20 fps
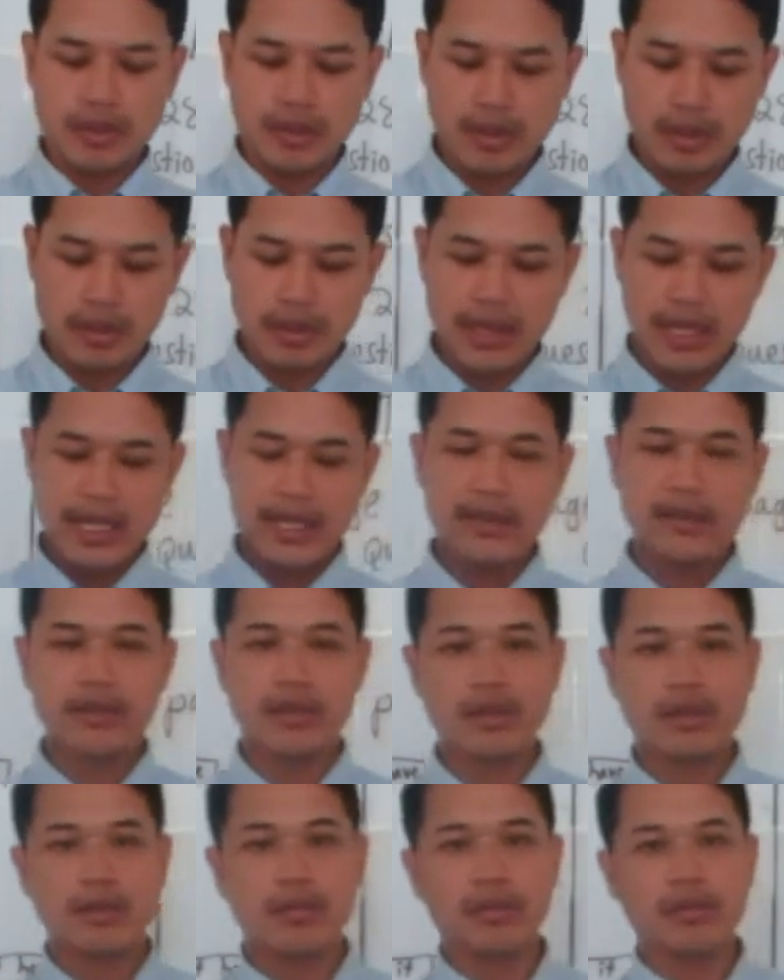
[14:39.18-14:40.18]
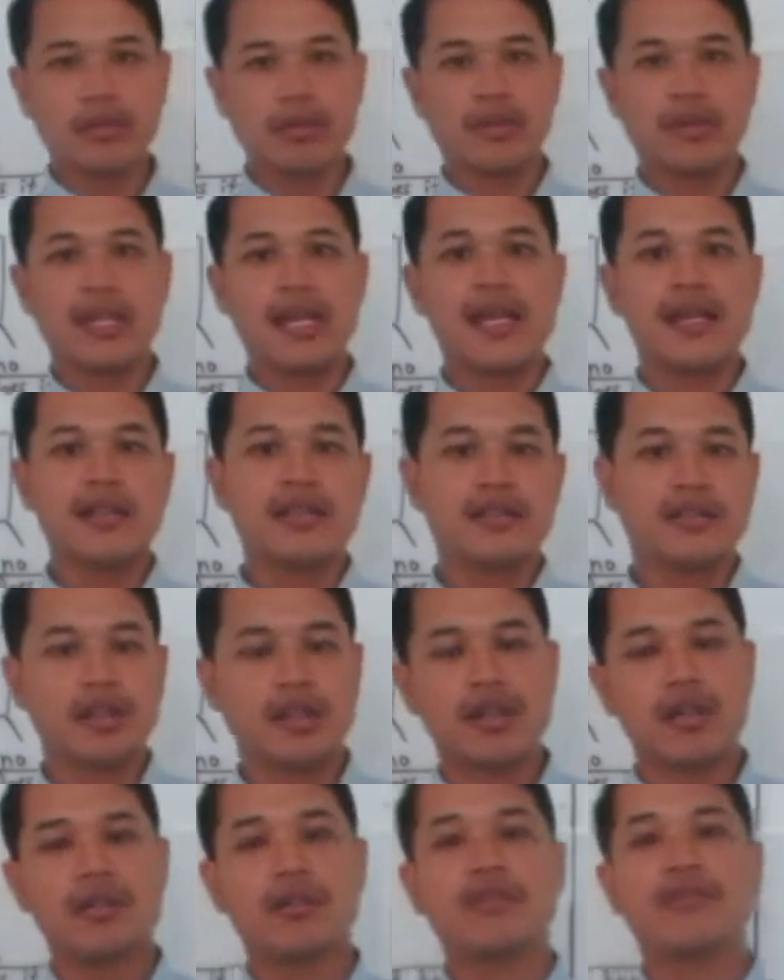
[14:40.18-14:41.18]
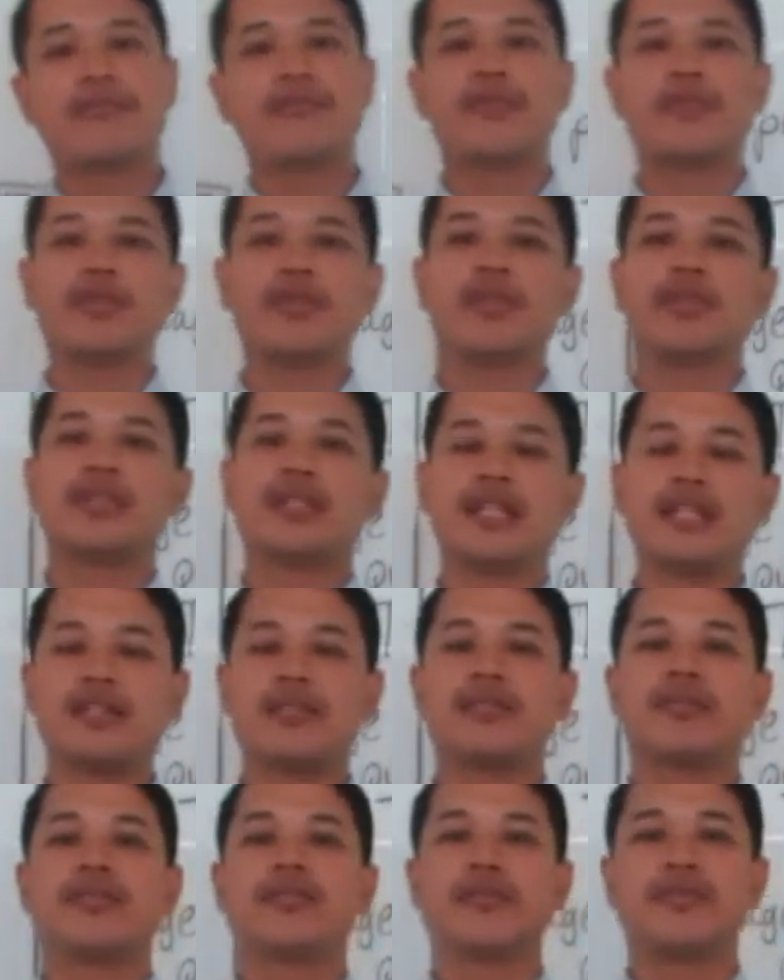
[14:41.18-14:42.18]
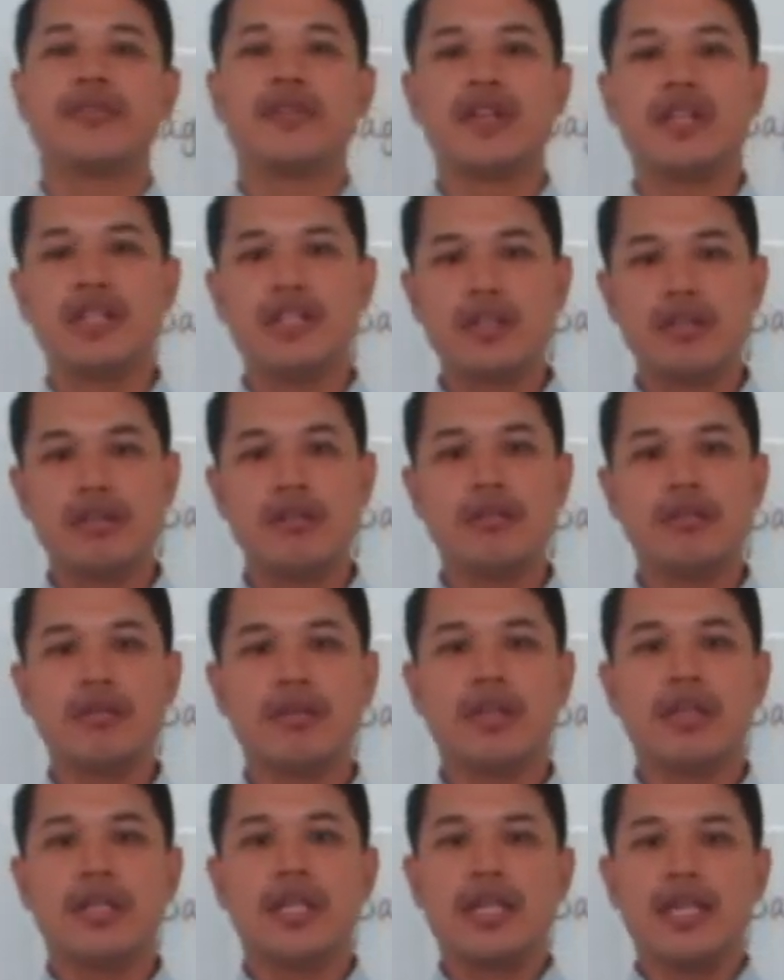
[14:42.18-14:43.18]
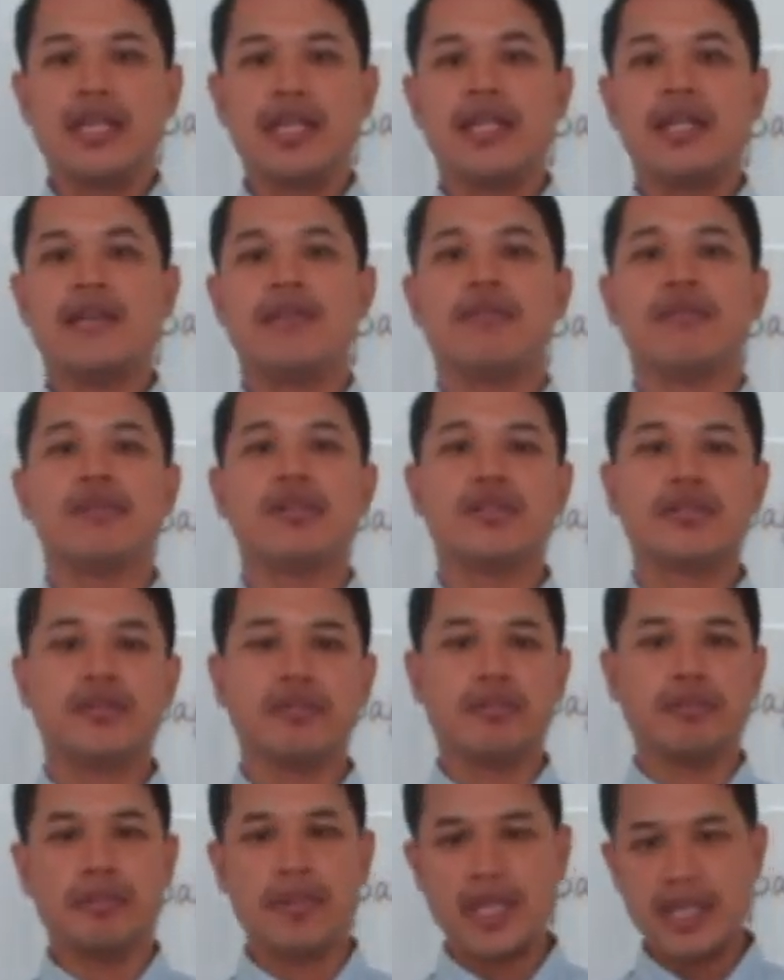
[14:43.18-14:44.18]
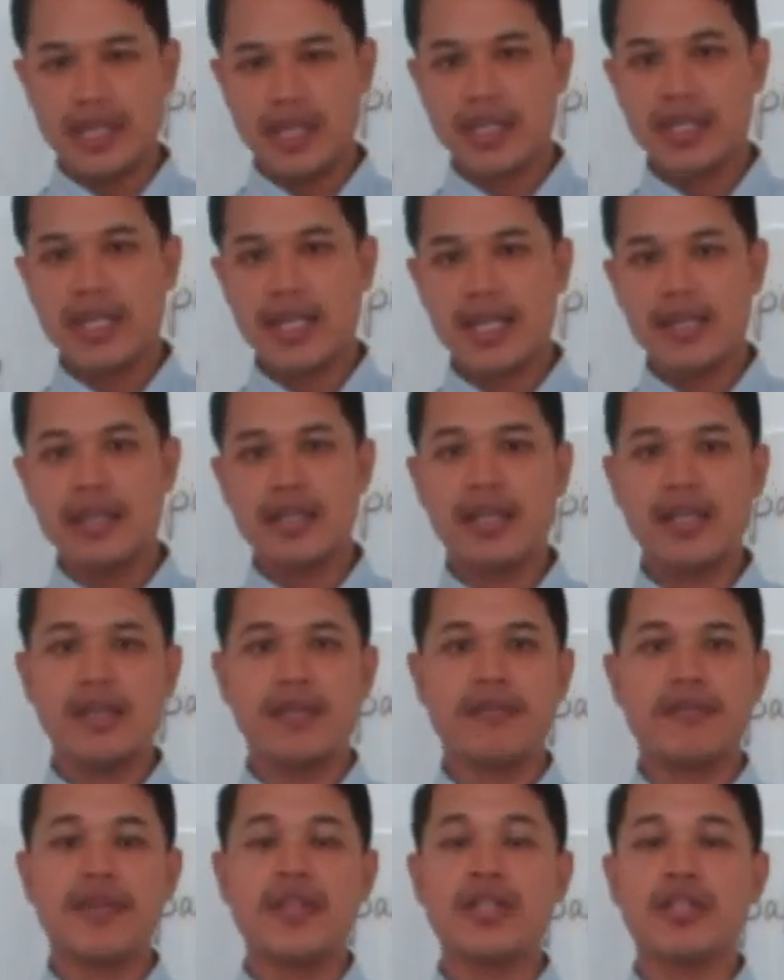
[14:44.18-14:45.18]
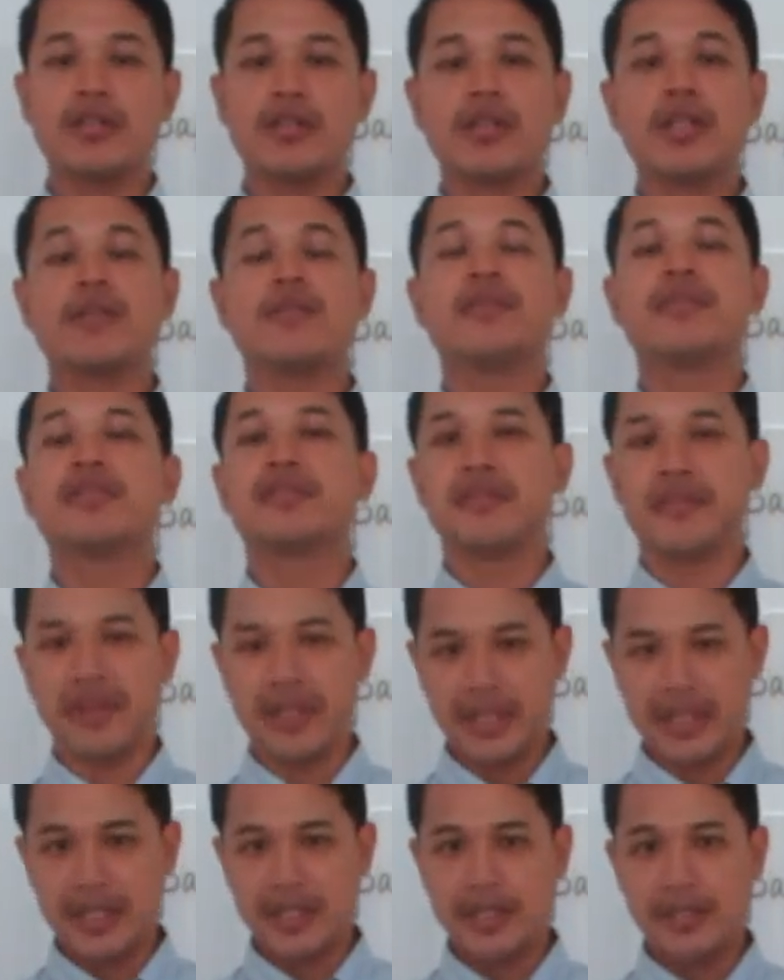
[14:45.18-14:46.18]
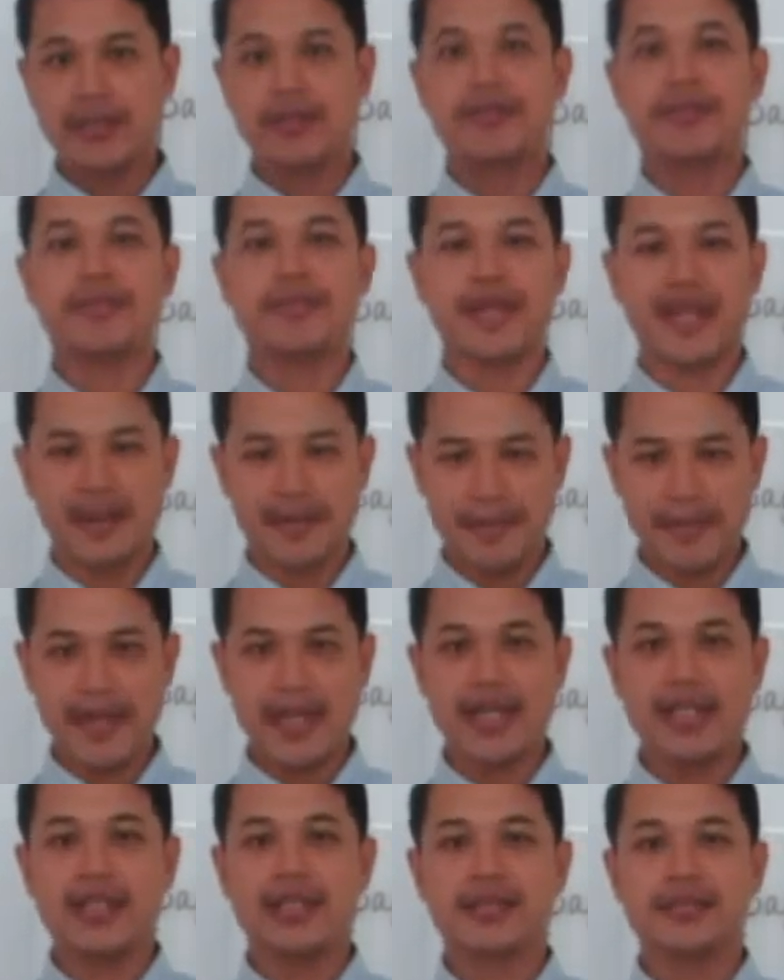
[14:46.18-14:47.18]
Okay, so that is all for this video, and we'll meet again in video number 3. Bye-bye.